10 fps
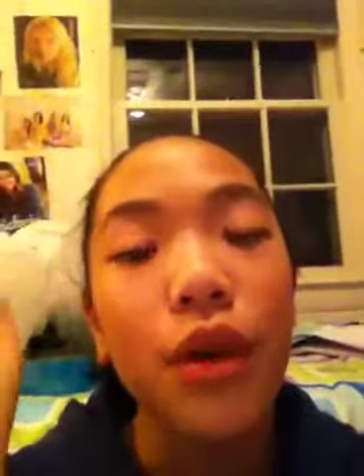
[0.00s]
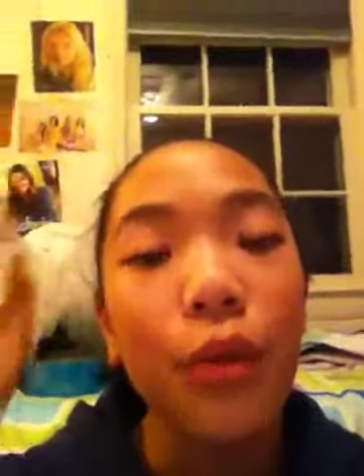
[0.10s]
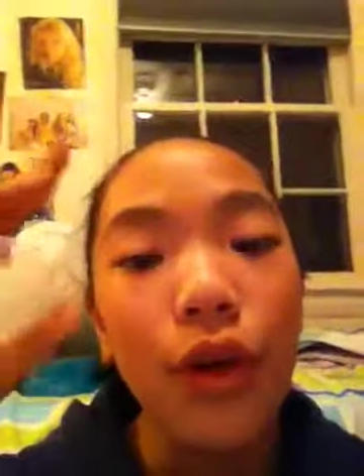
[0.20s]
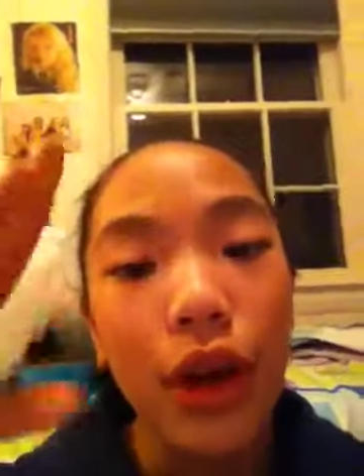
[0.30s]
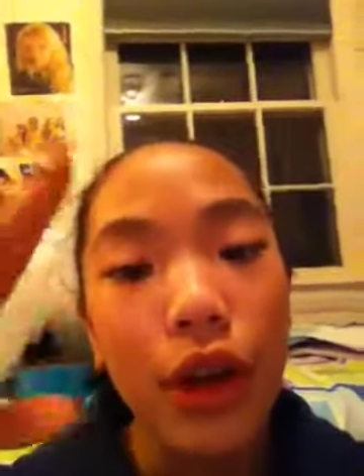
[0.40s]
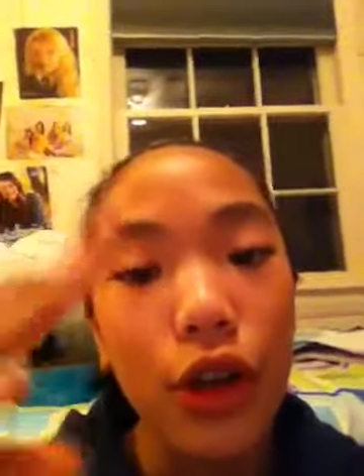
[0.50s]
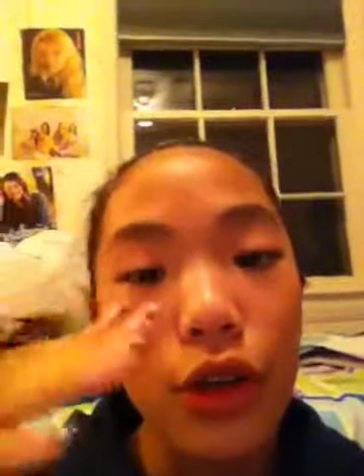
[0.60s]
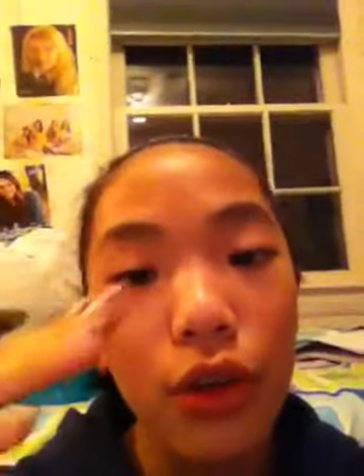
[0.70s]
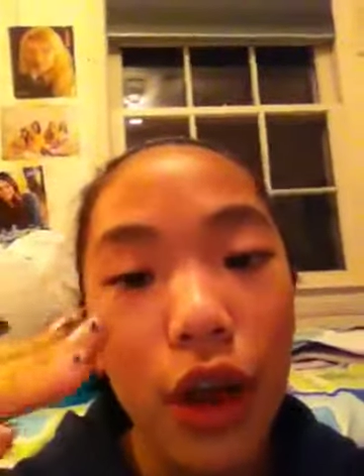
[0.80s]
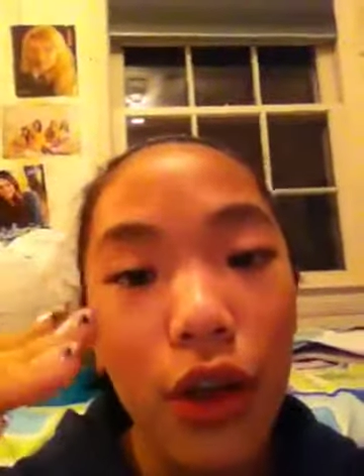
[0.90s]
were
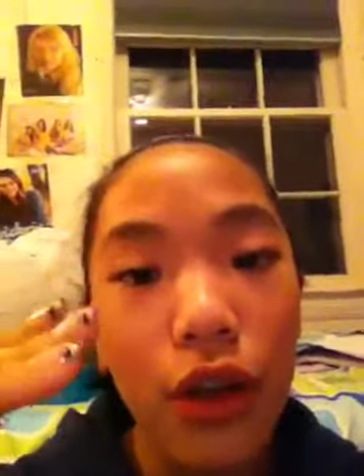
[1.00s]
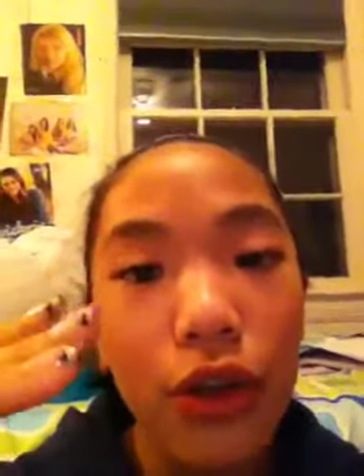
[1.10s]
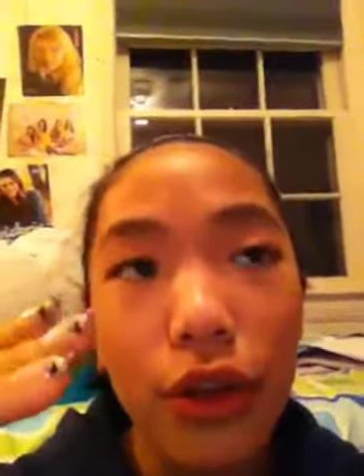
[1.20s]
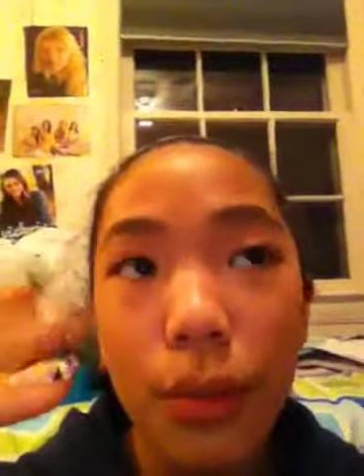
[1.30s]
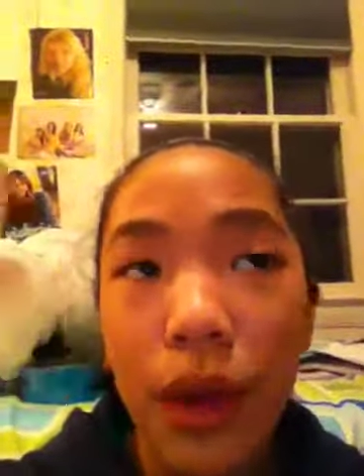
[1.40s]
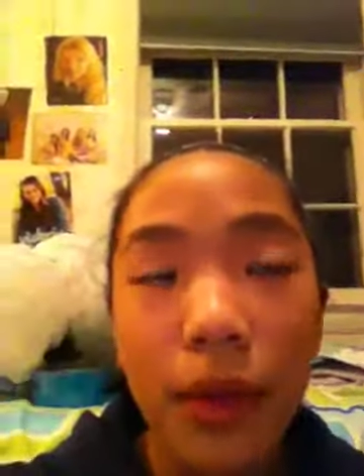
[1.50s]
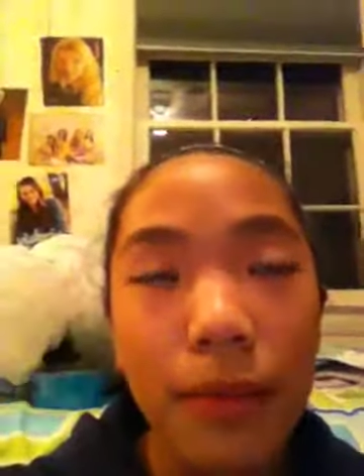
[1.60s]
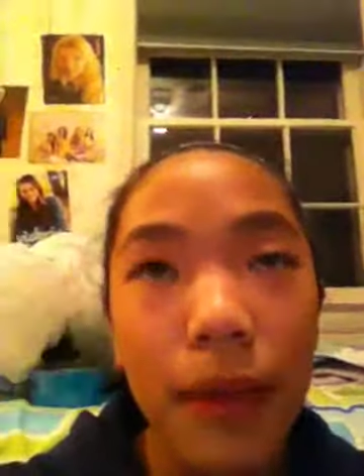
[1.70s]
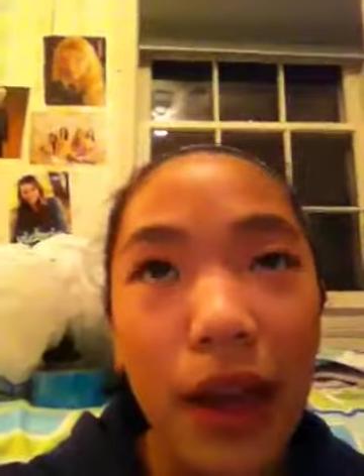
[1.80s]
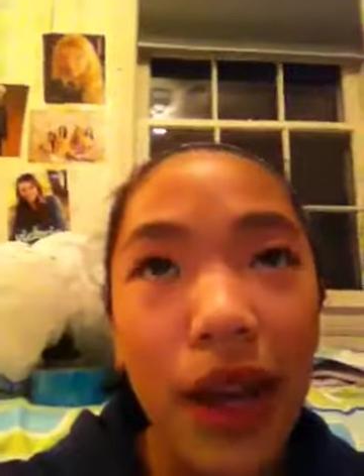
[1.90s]
nude colors, but
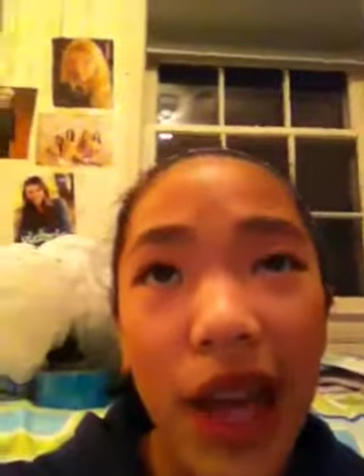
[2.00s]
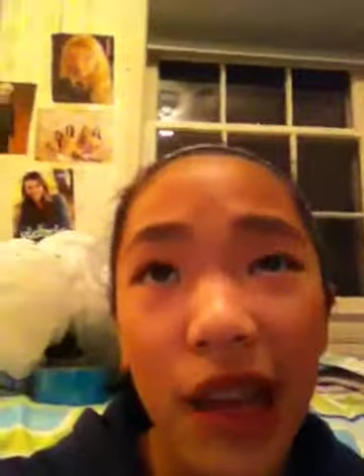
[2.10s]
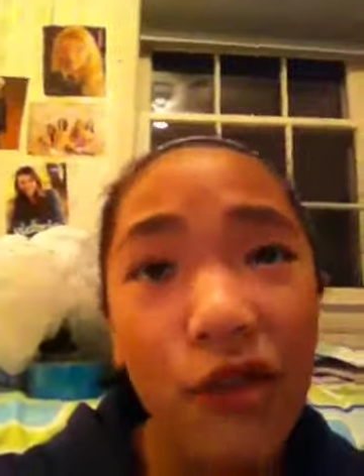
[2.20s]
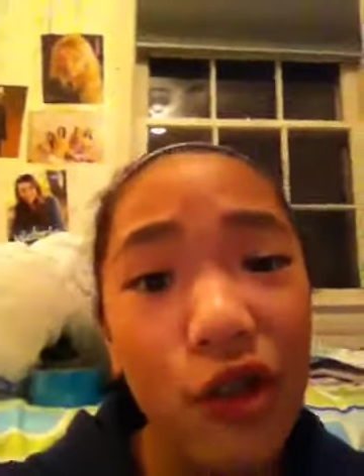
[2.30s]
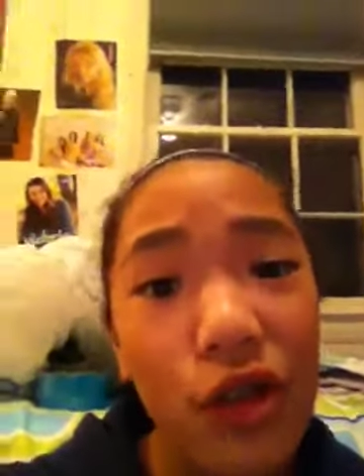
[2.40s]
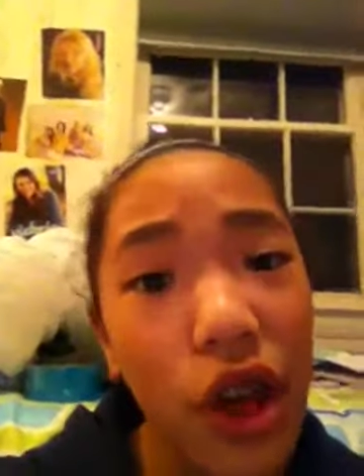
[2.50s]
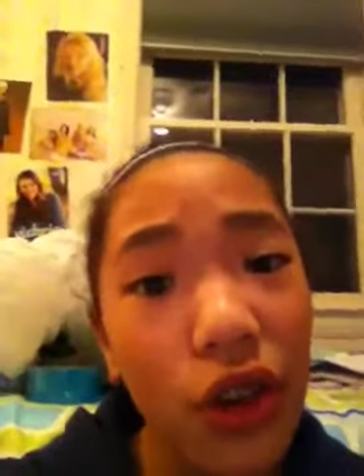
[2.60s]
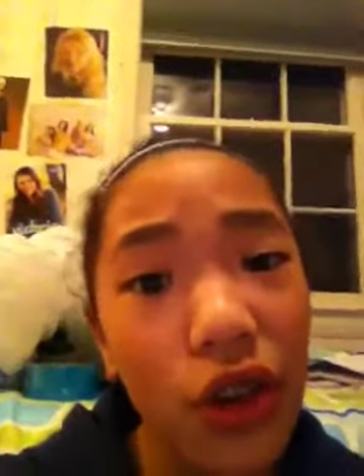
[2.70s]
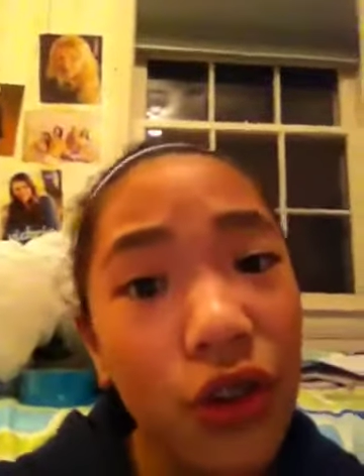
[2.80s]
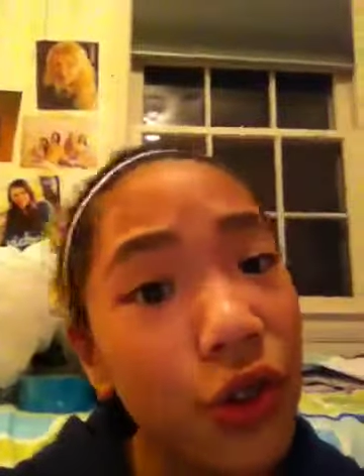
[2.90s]
I already have nude
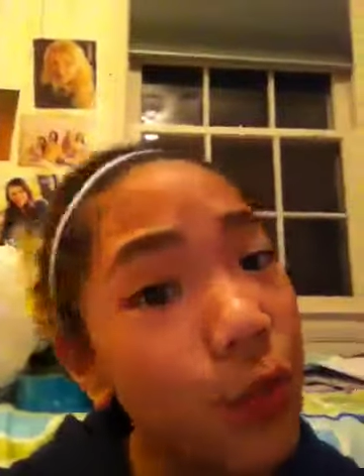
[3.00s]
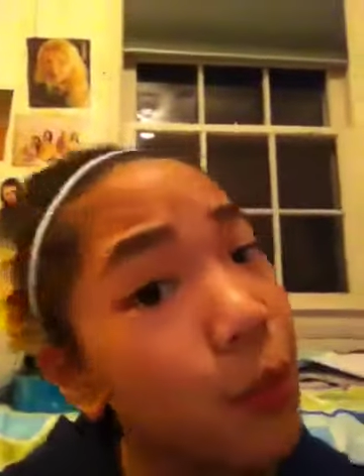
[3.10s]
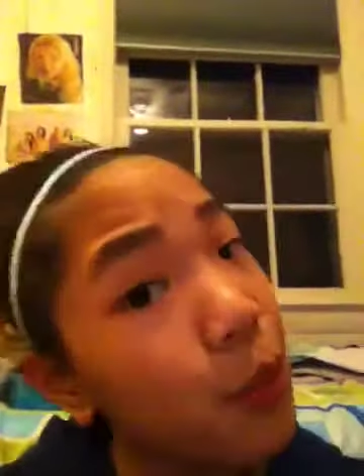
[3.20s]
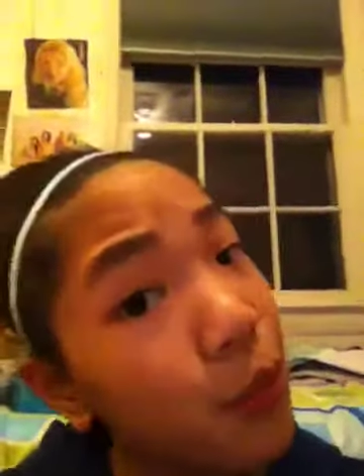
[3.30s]
colors.